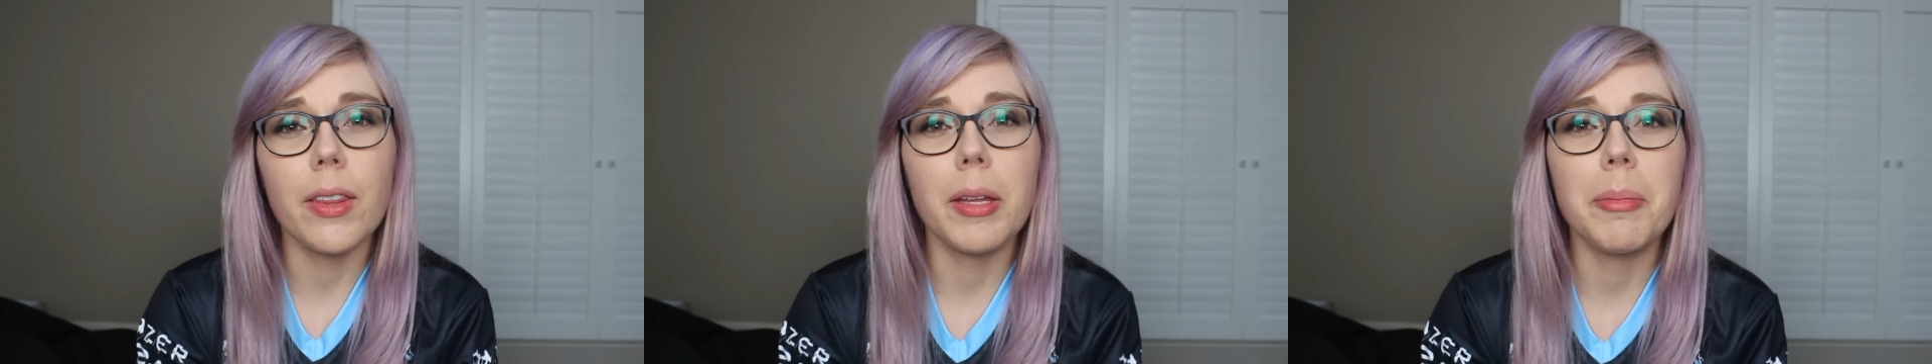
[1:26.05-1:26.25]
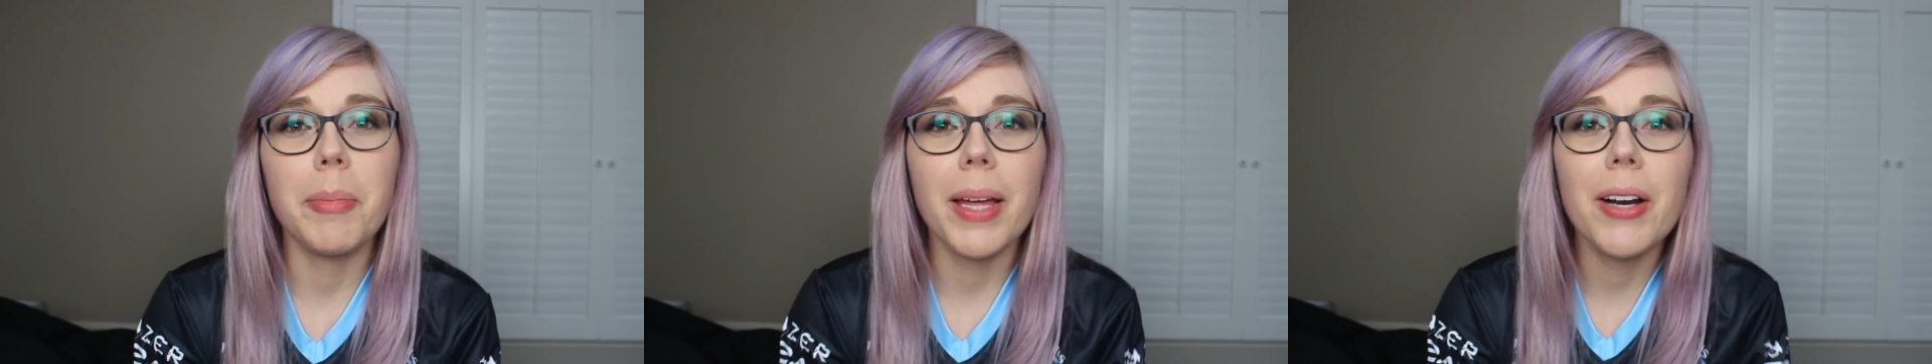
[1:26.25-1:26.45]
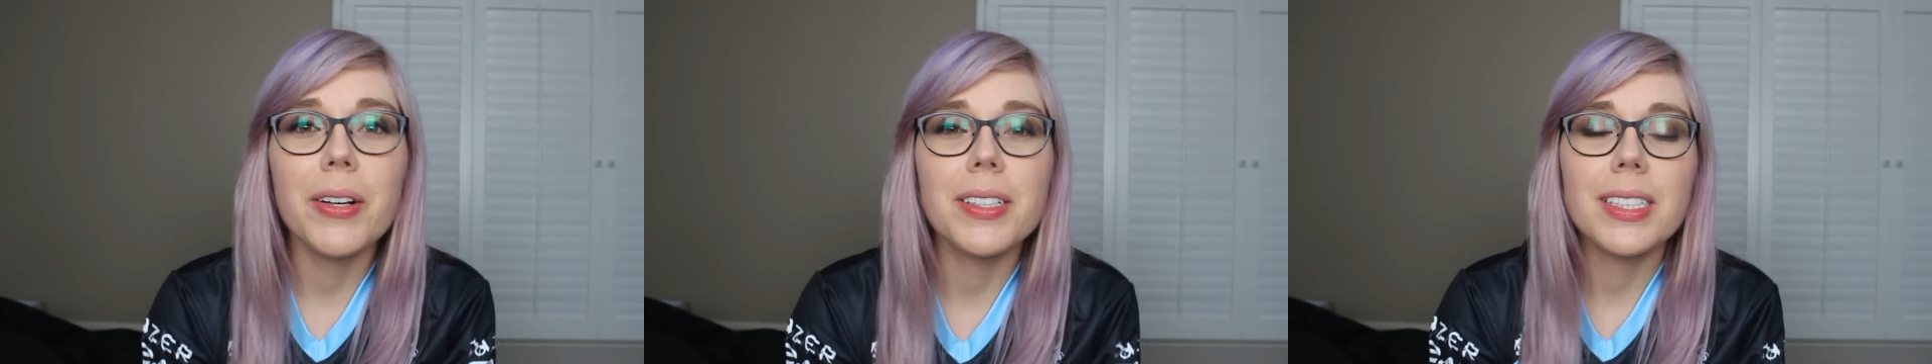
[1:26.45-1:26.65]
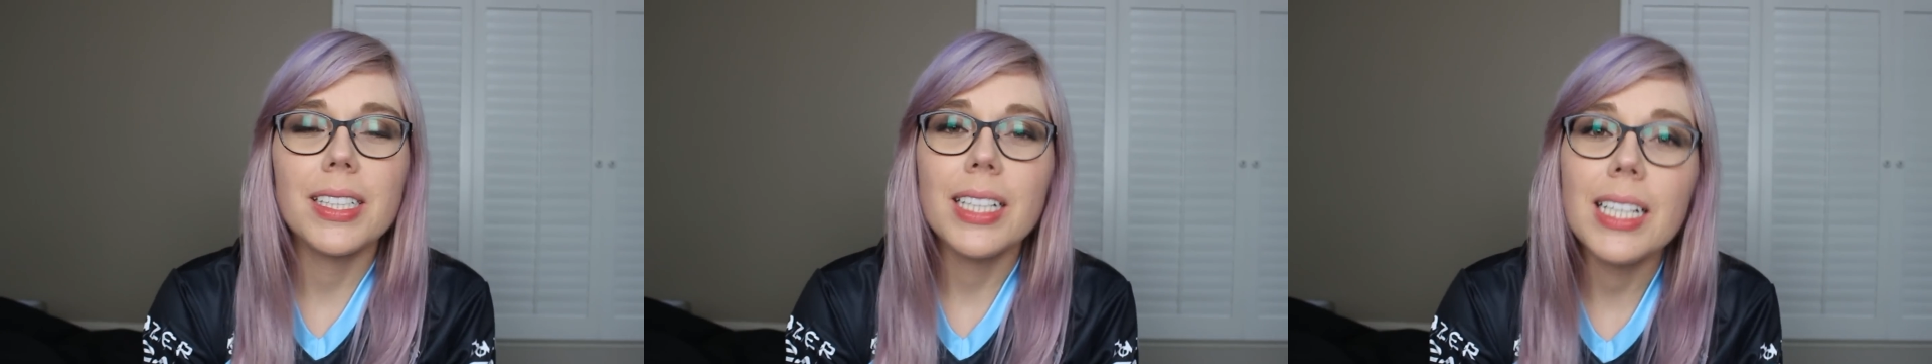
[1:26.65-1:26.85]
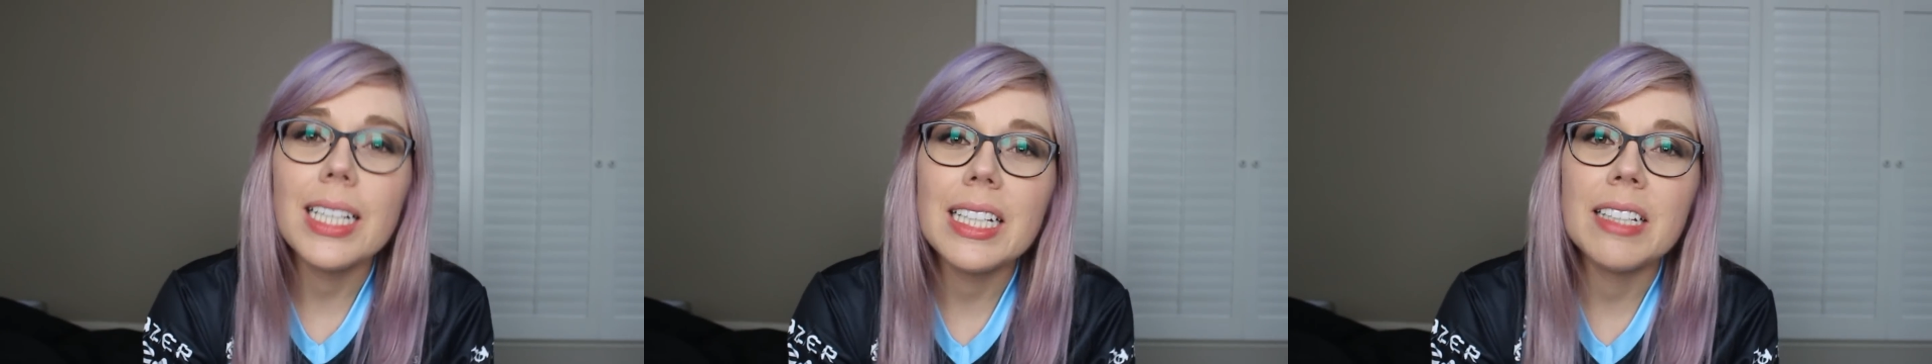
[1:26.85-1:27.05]
the better
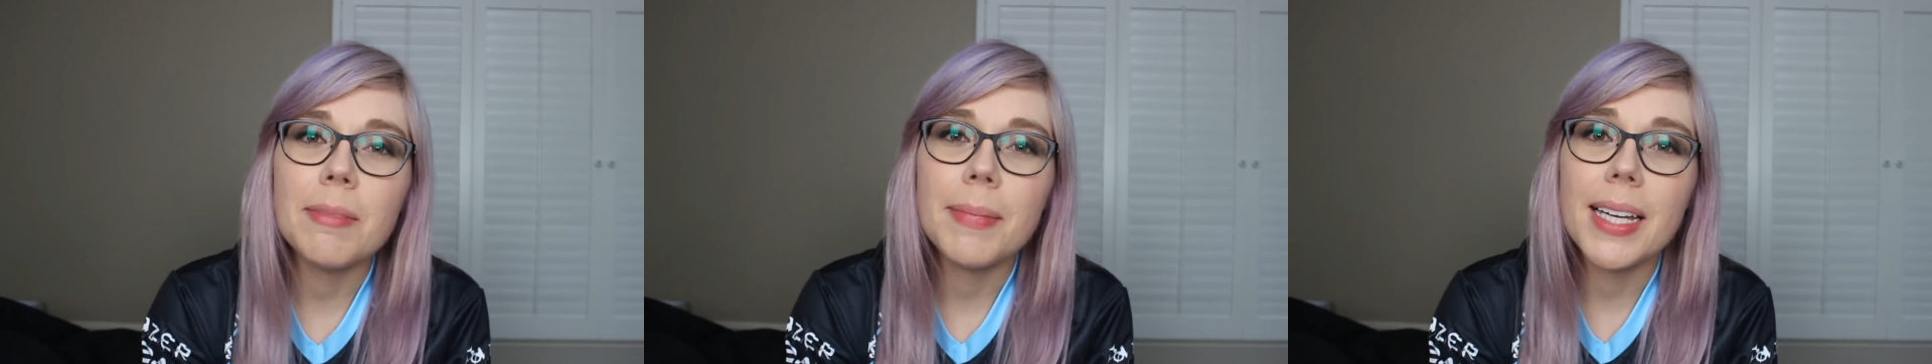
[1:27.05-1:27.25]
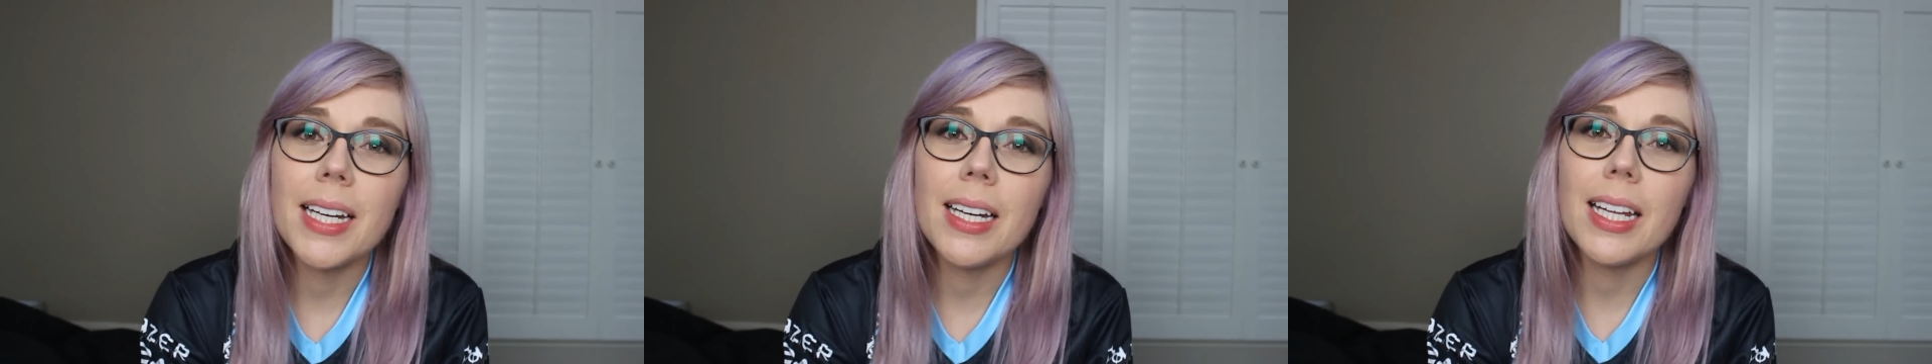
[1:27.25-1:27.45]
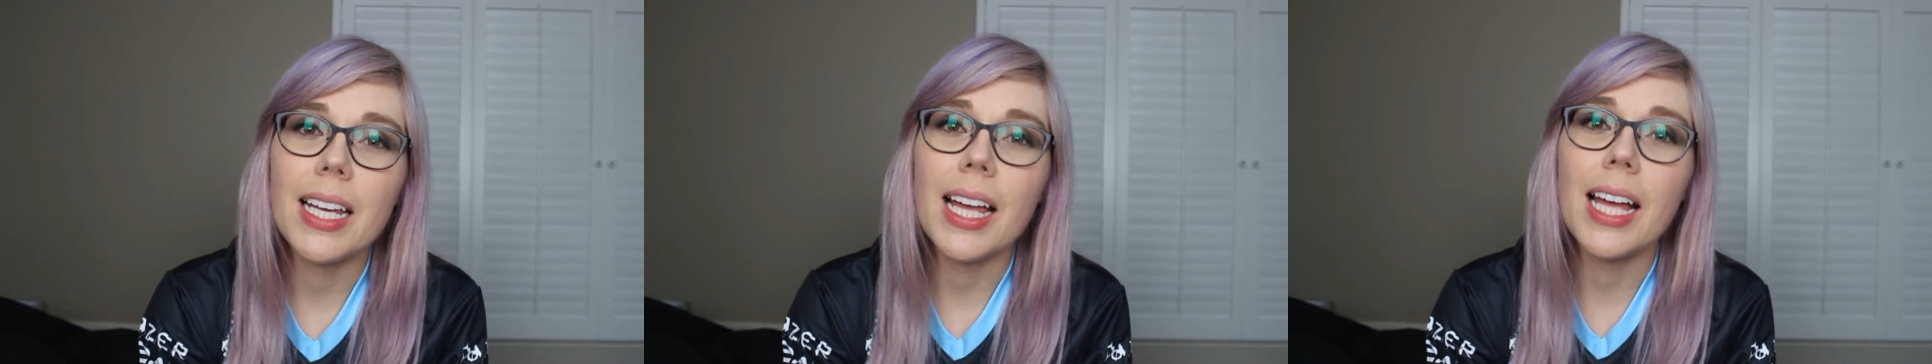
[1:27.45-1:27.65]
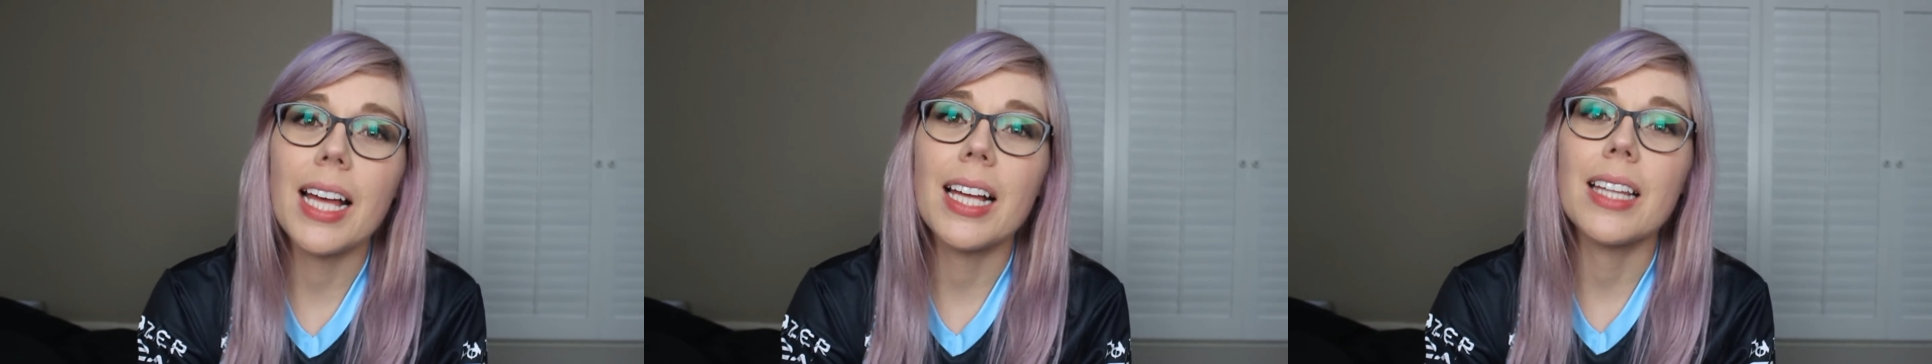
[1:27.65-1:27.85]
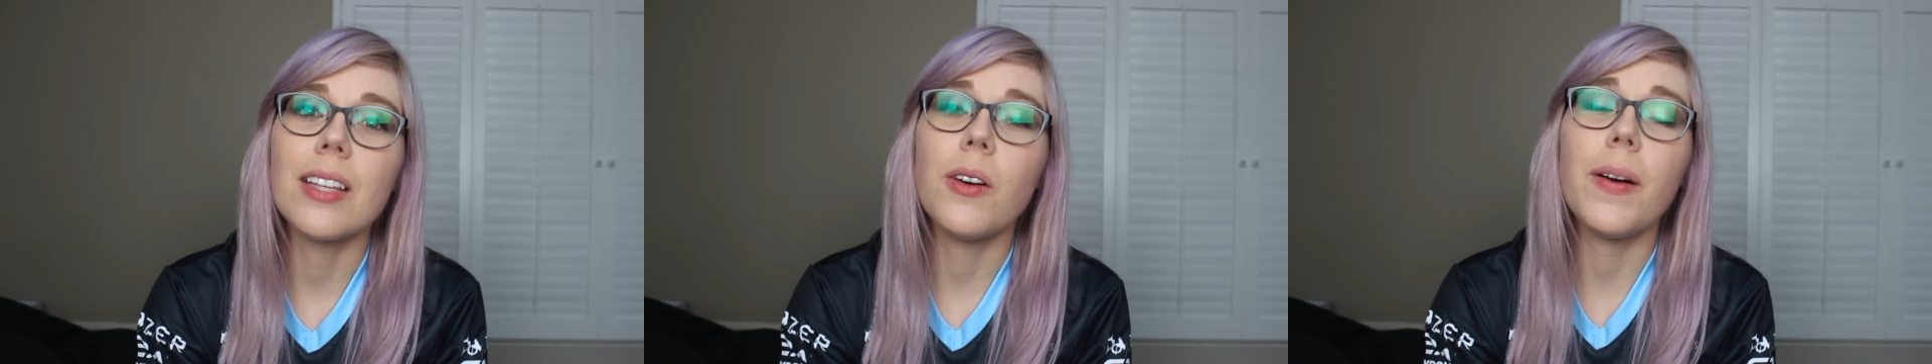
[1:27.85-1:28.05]
team in the end,